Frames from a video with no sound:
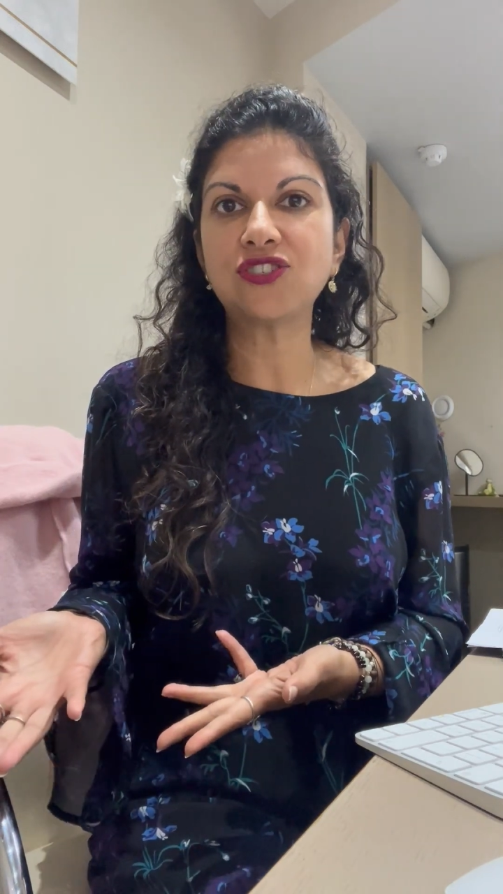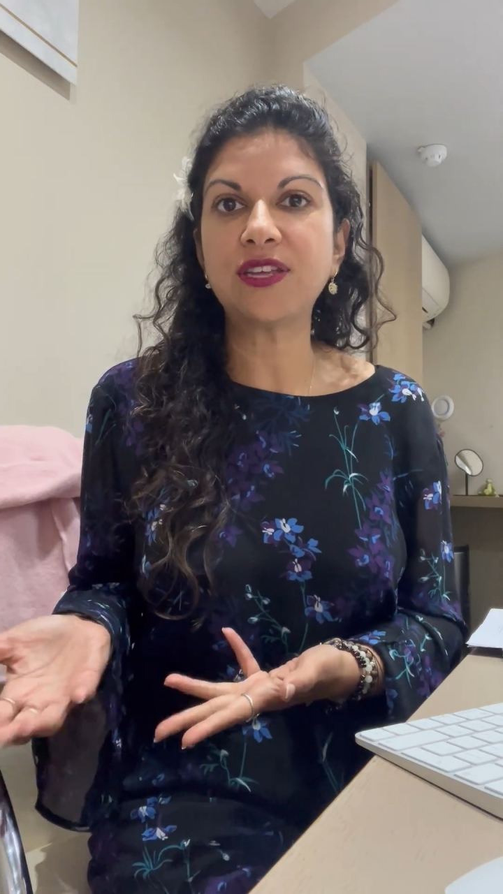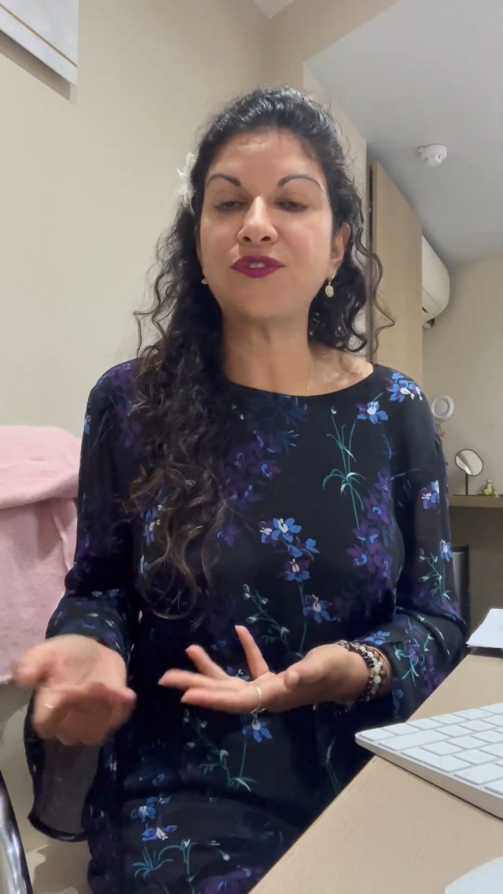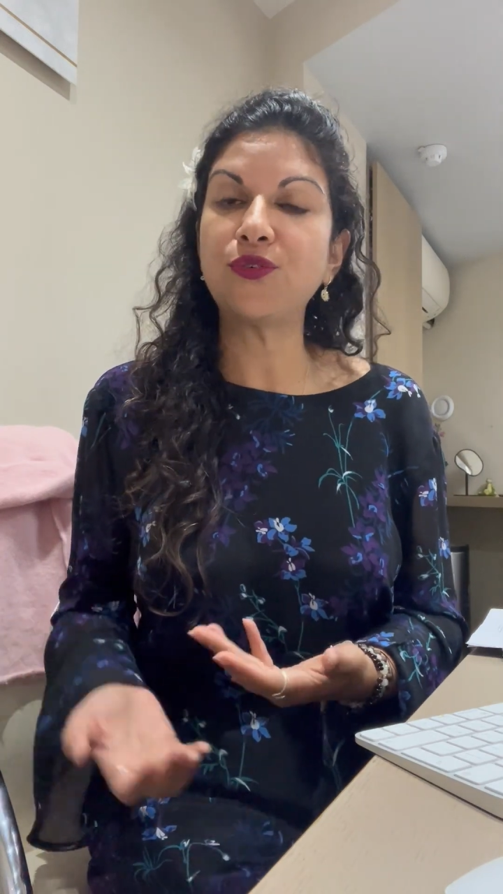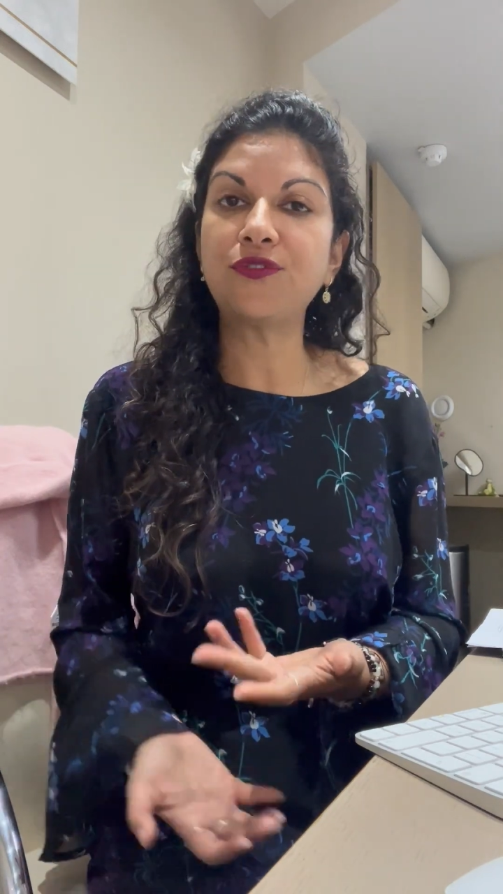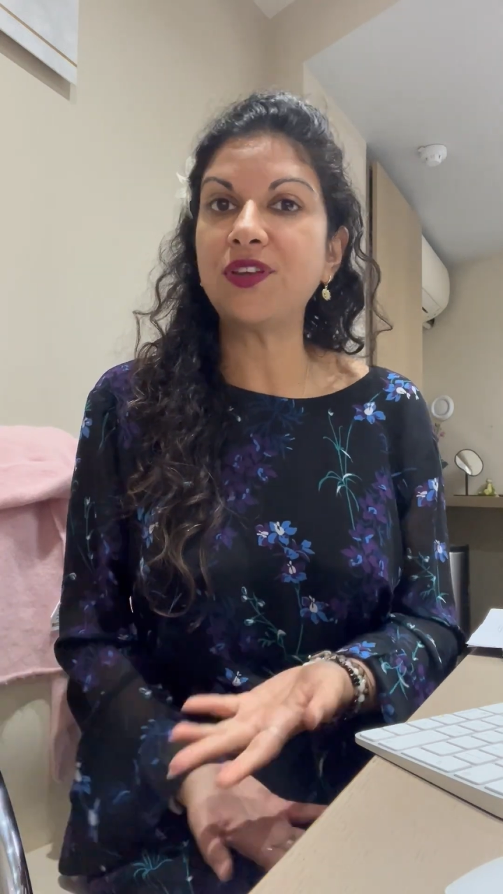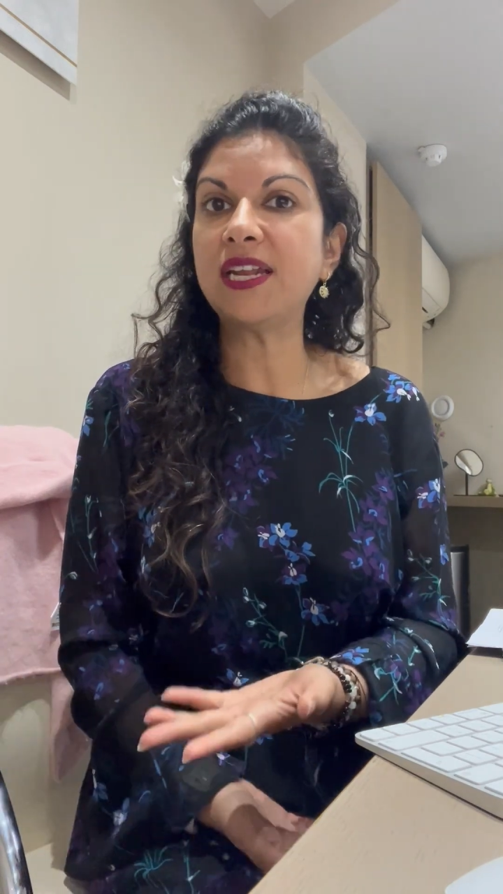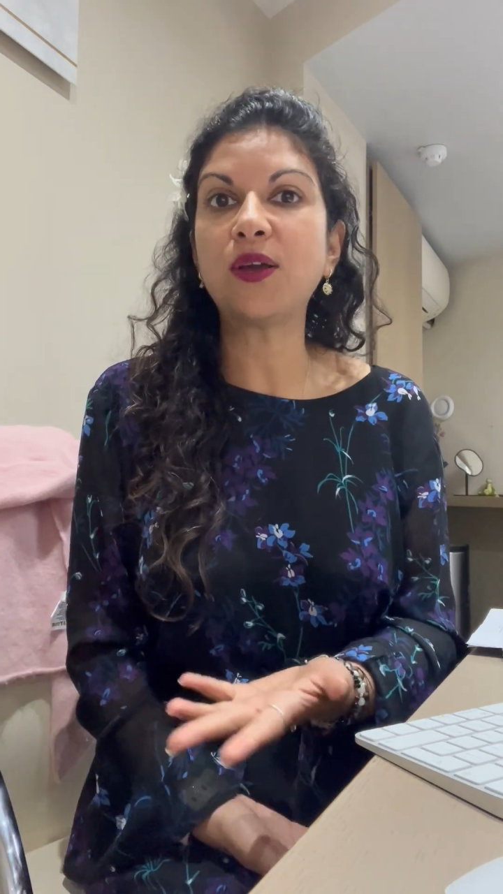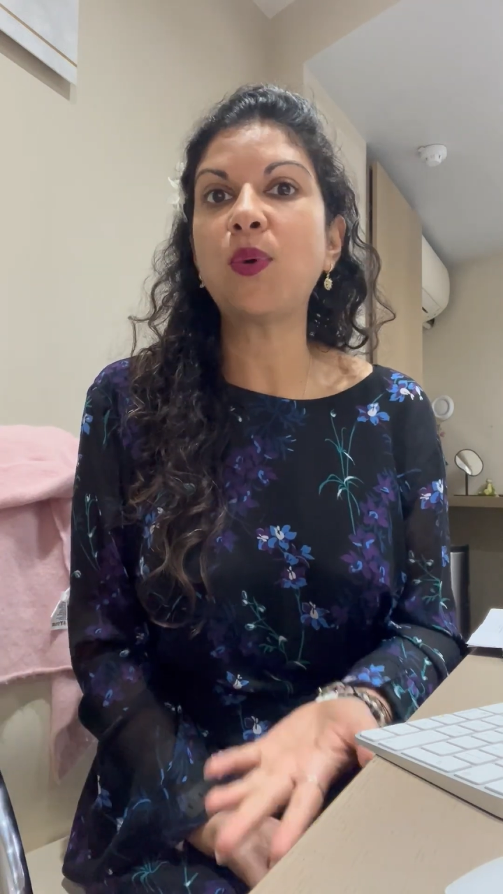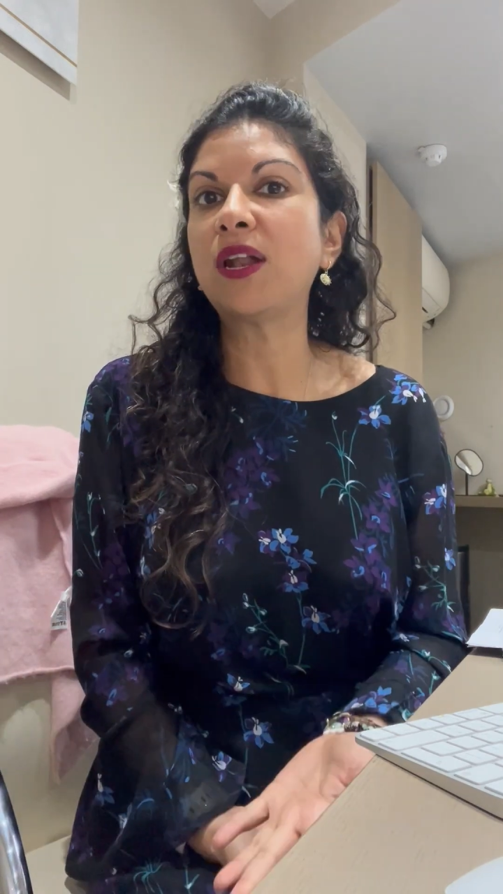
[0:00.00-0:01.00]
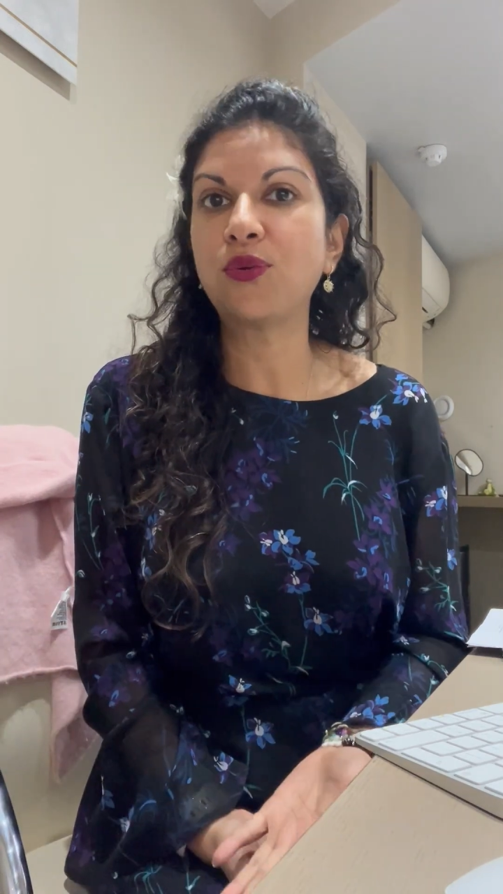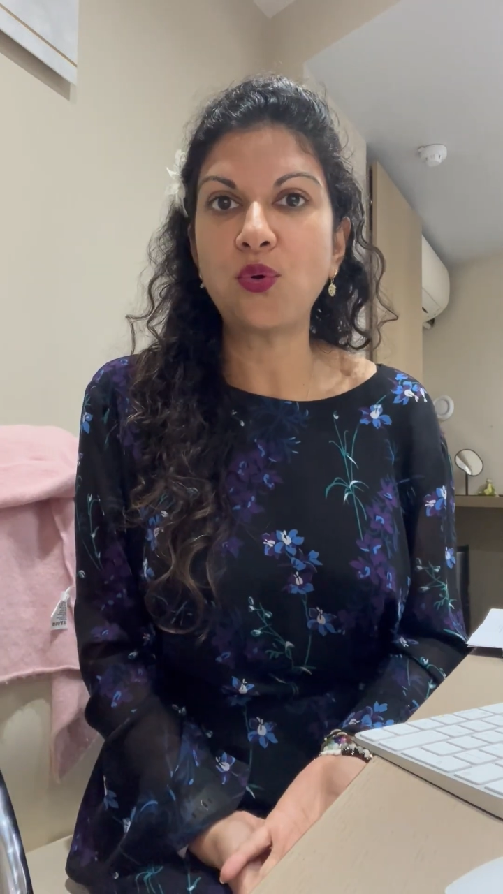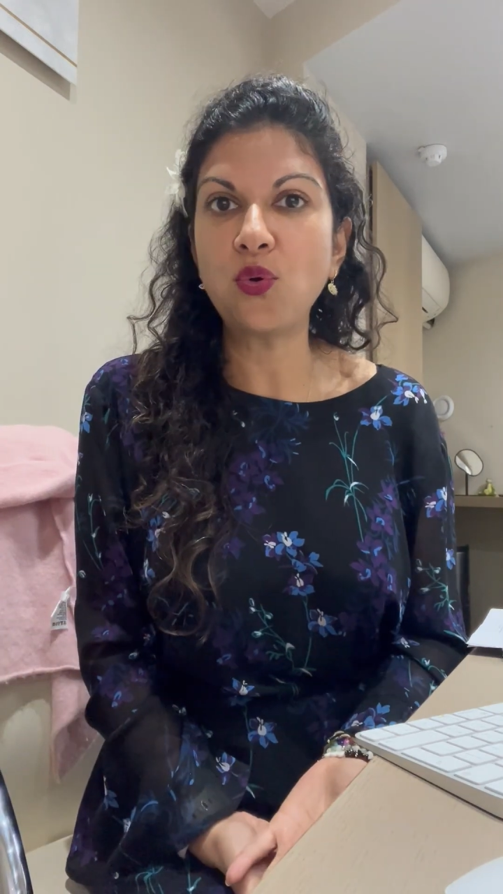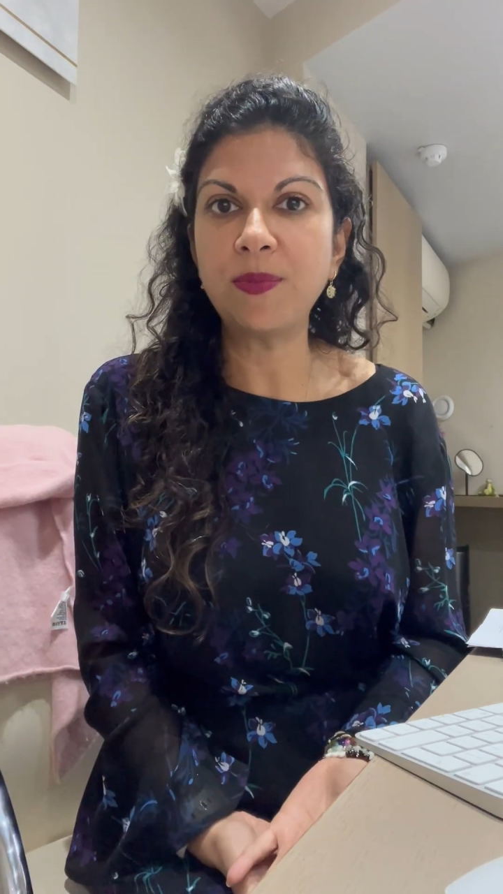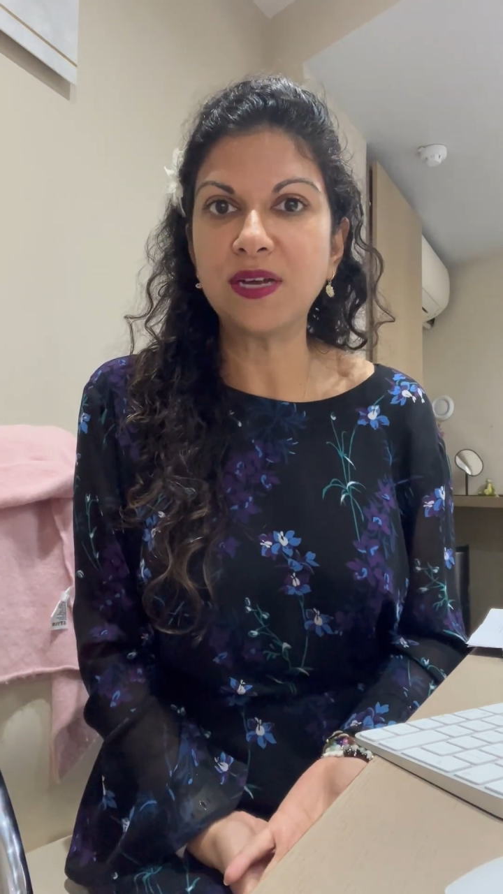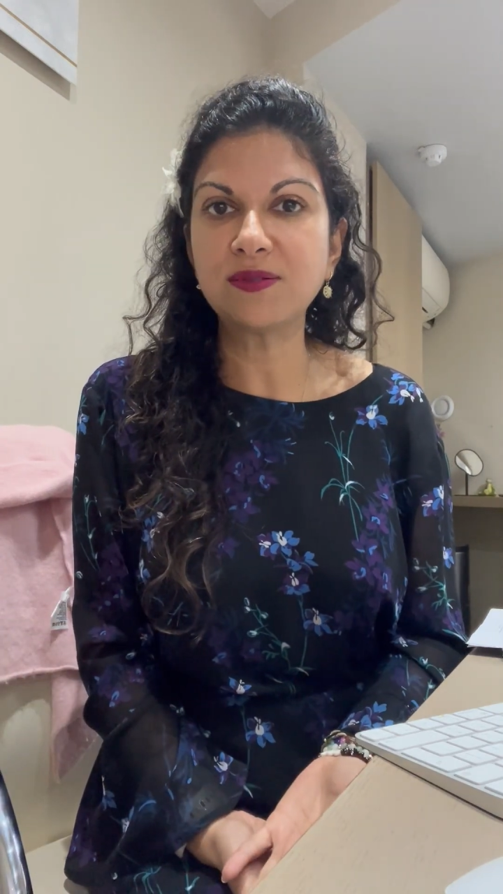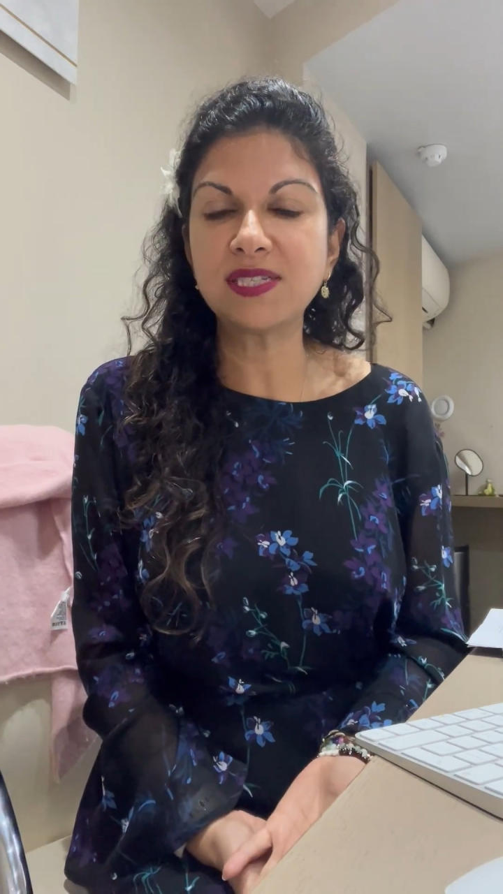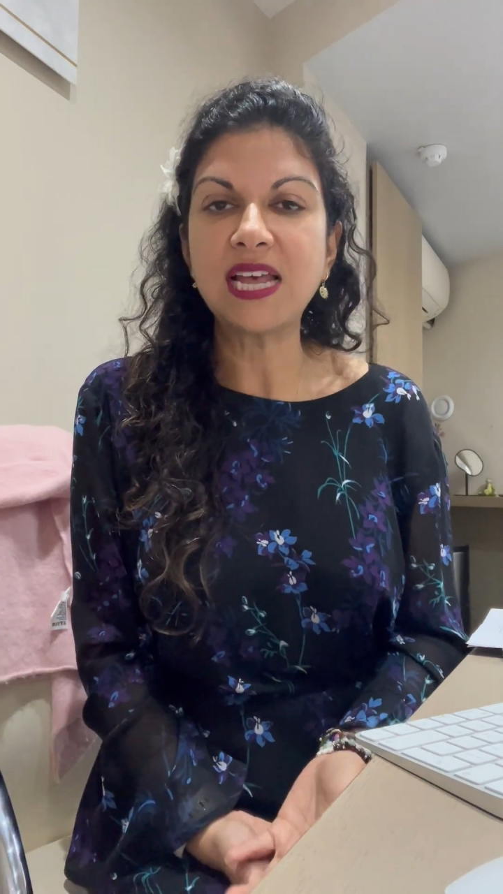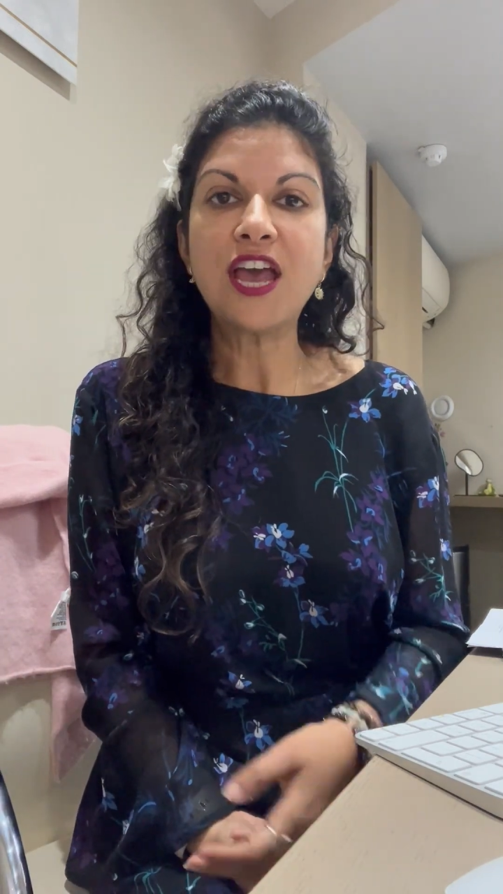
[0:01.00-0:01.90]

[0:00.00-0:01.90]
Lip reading: that if you're feeling well on hormones,